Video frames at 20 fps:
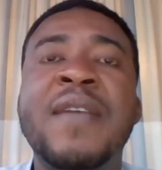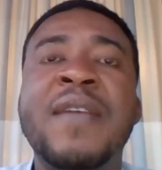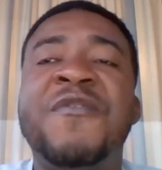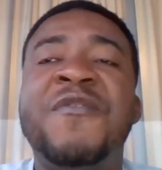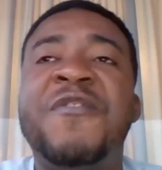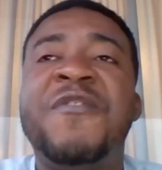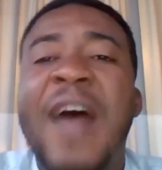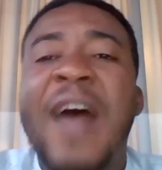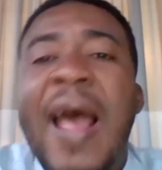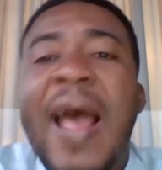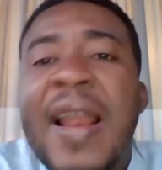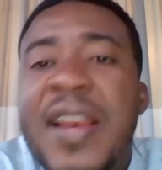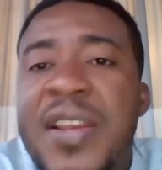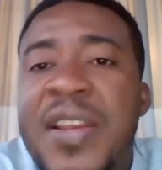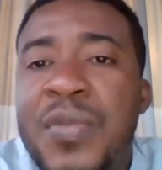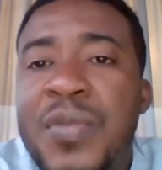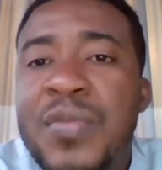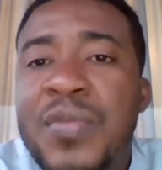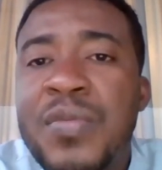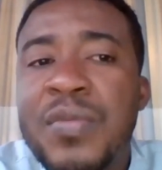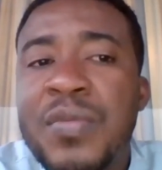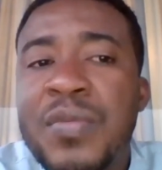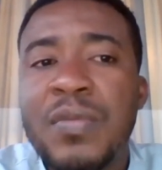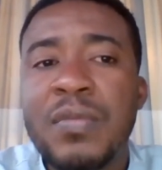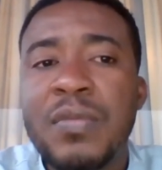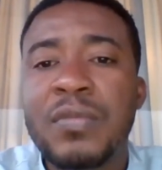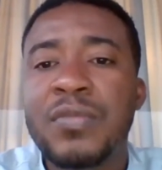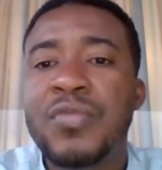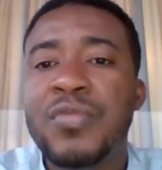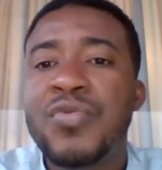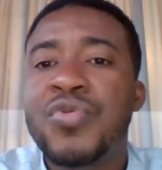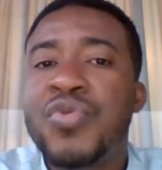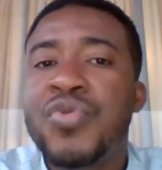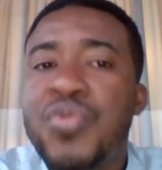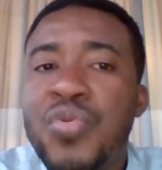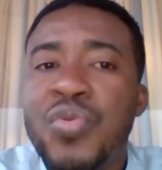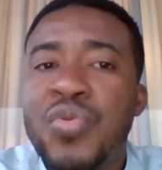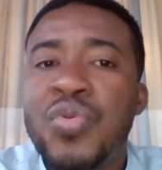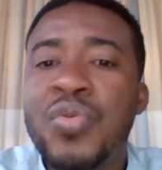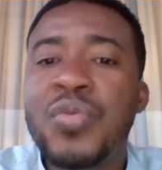value
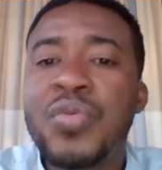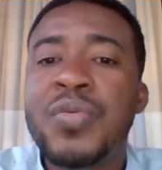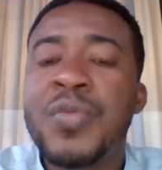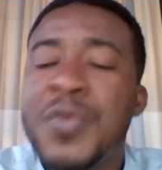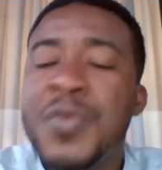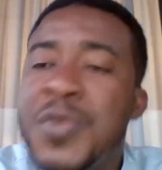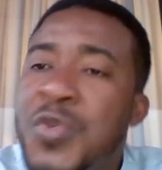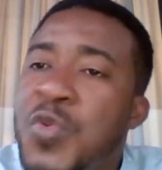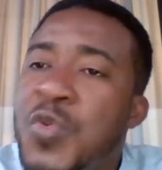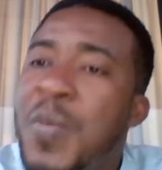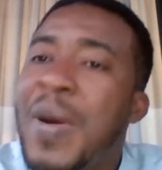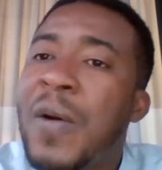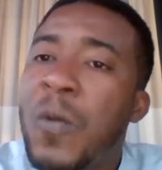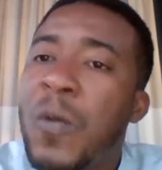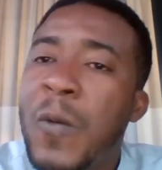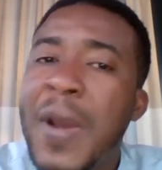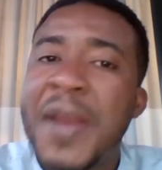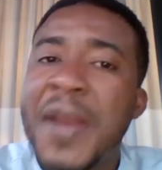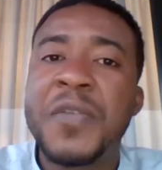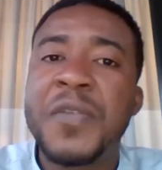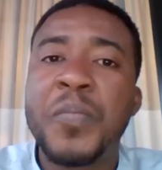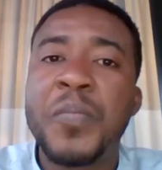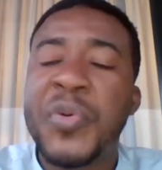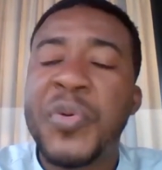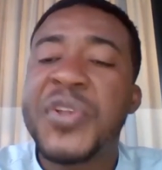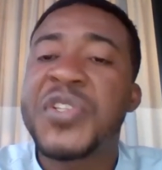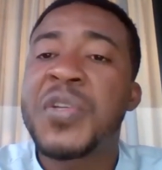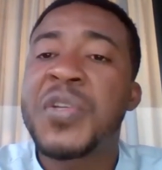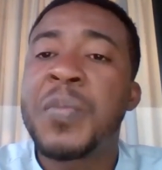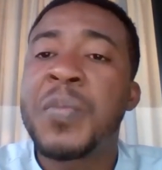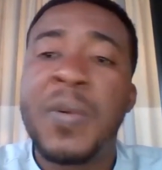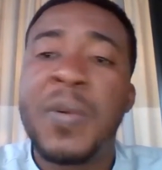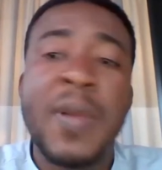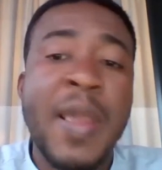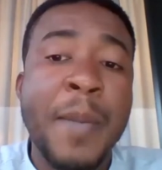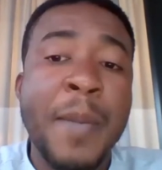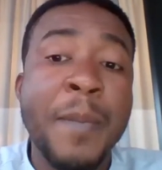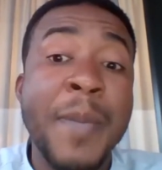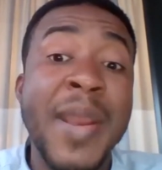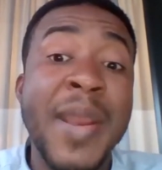to human right
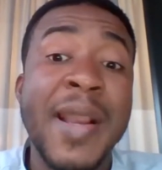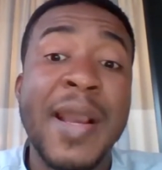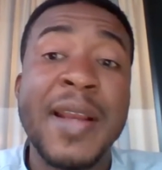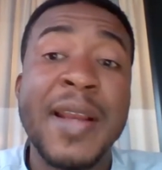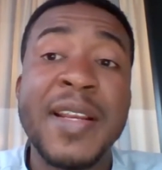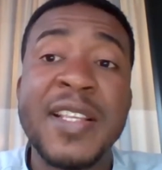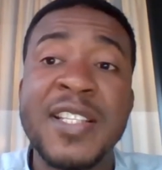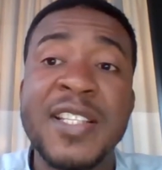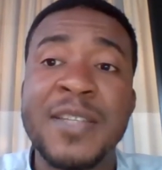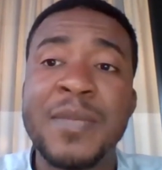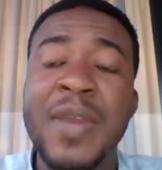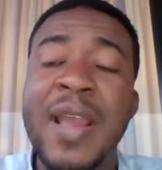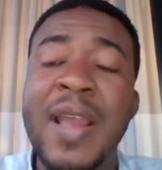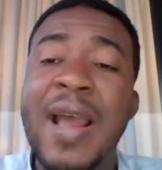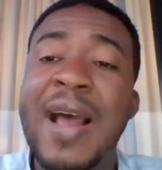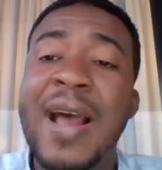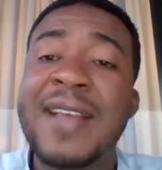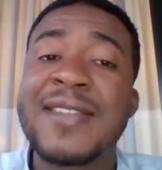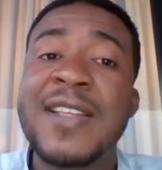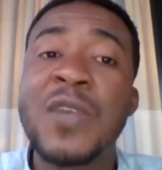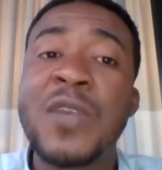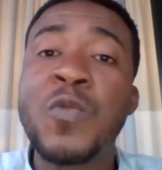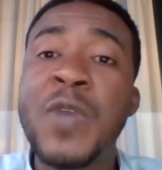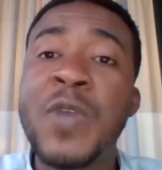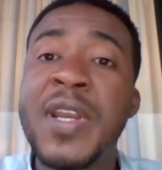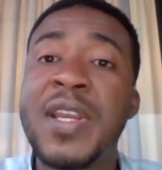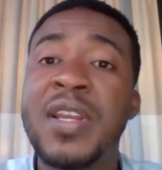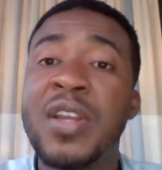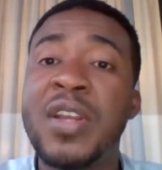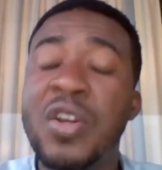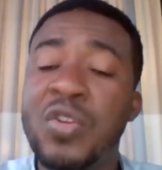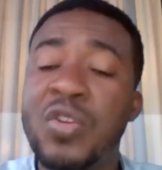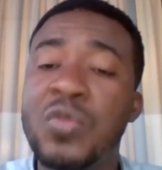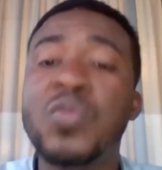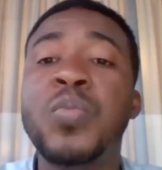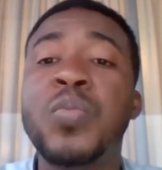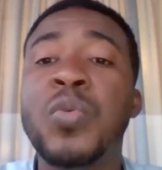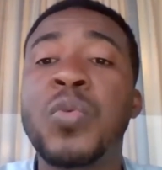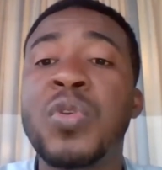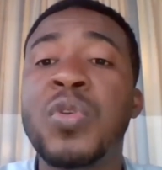principle and mechanism as a way
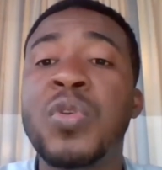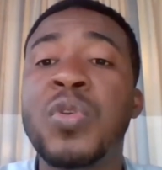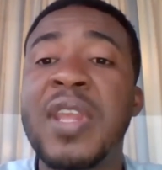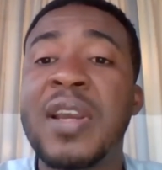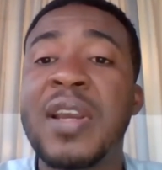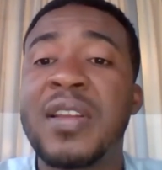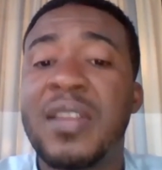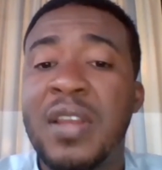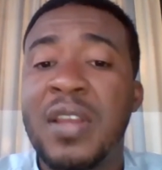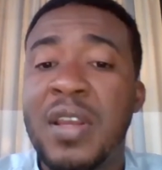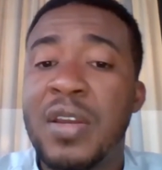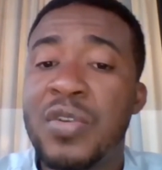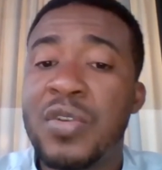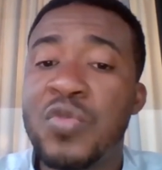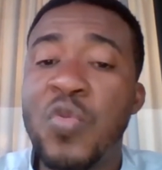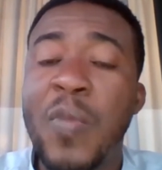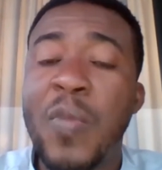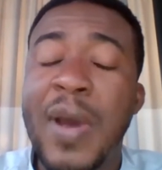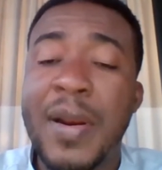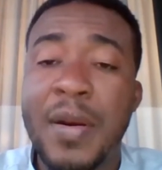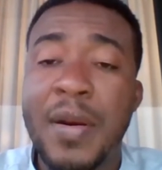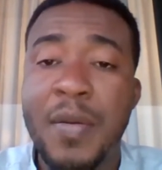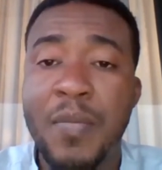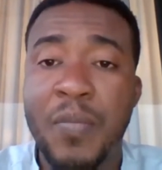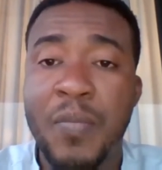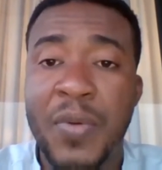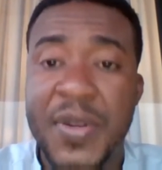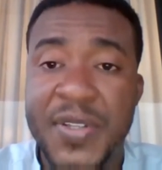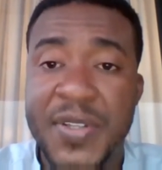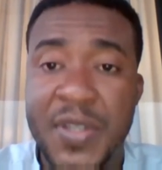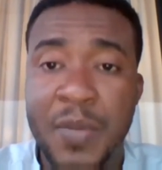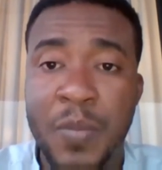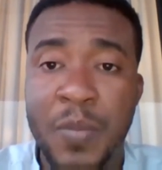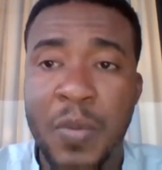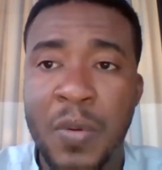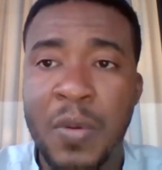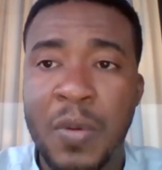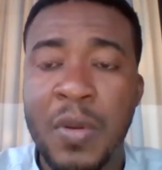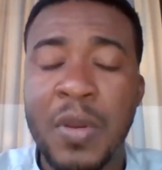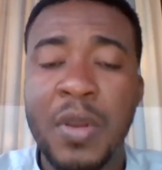to protect human
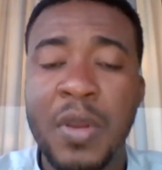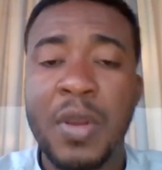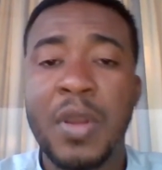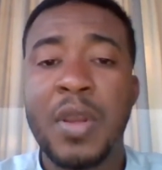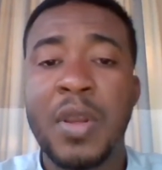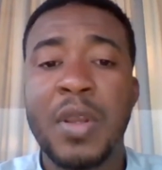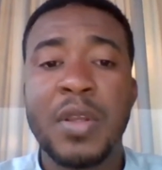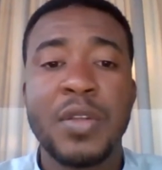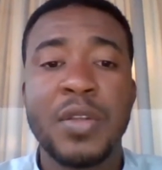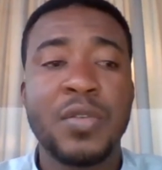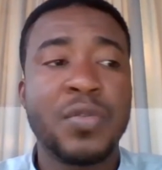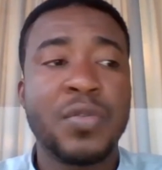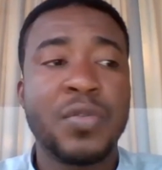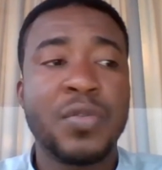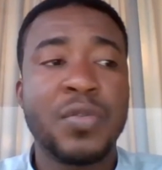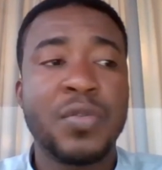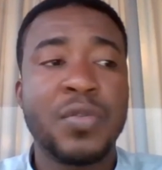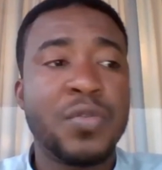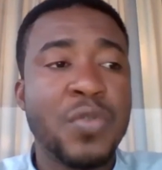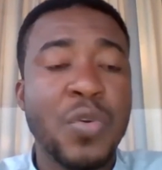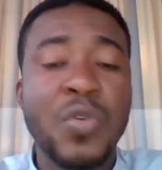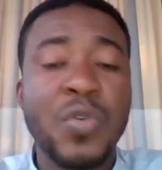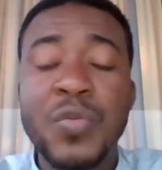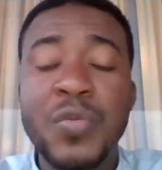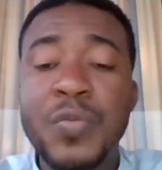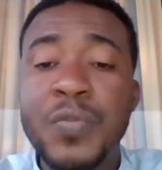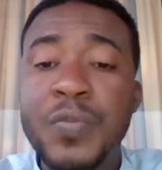principle. So